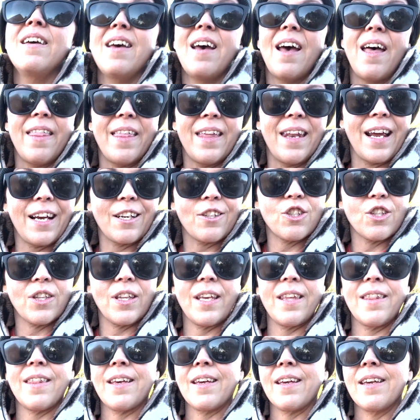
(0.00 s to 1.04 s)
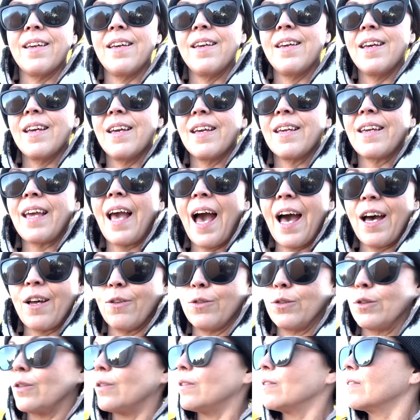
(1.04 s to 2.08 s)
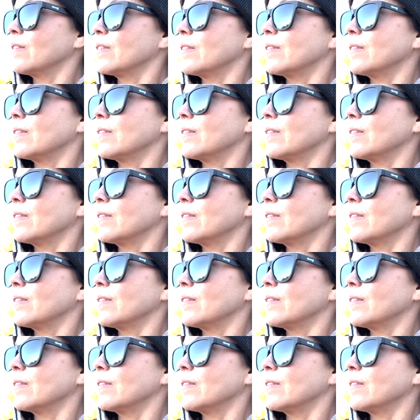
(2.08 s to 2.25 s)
And then actually the cattle